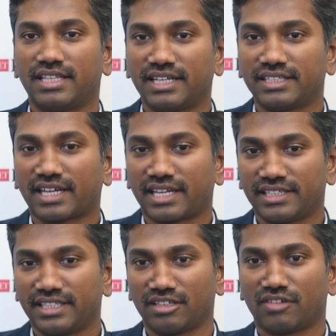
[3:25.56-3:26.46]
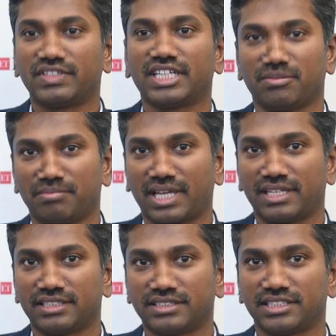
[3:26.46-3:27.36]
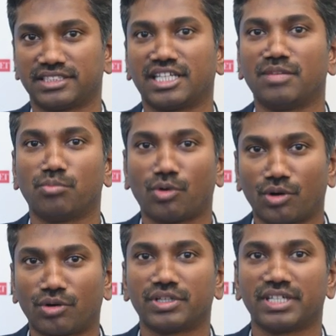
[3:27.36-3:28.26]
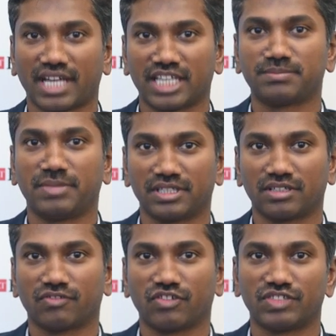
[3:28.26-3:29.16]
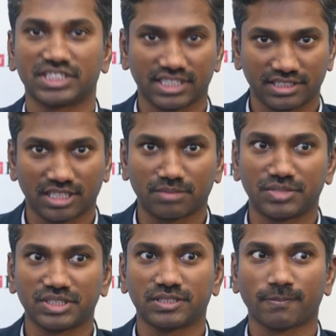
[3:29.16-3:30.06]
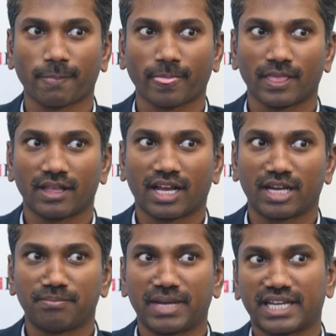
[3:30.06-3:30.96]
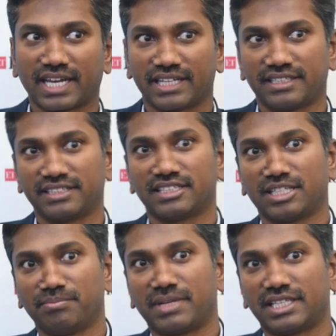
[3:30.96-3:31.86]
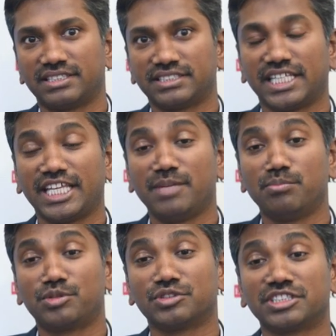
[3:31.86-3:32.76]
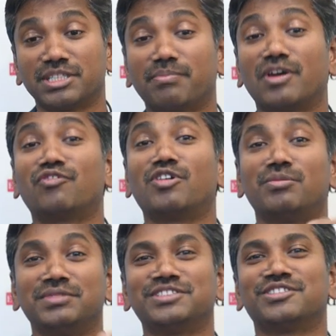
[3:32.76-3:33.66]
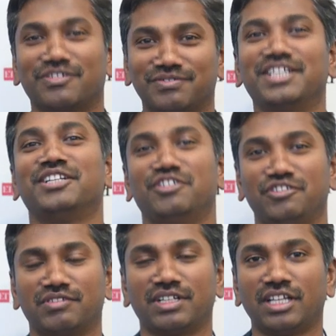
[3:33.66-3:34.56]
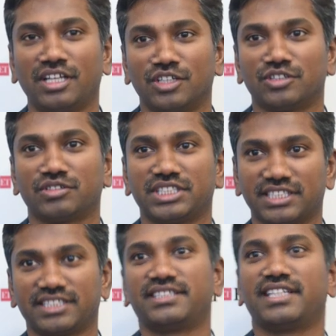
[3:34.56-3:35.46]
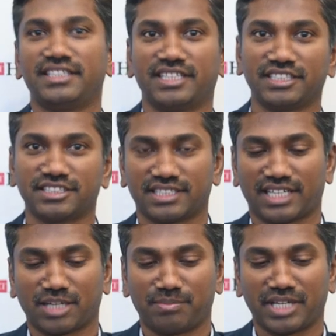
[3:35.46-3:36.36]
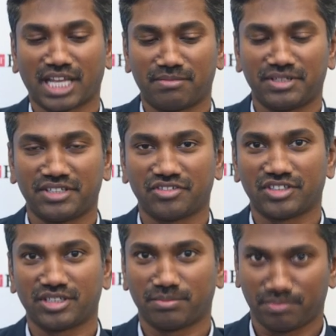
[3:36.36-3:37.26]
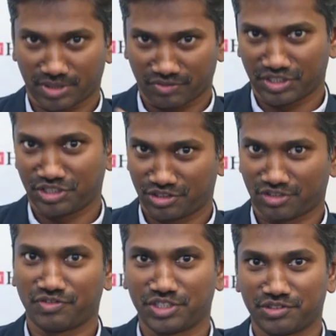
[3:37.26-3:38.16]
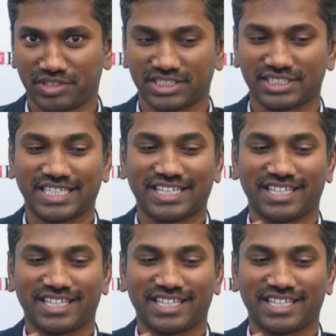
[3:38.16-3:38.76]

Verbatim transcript: that correcting of that imbalance is an important aspect of a physical therapist and by correcting that imbalance improves the performance of the individual so these are the three things like prehabilitation, prevention of injuries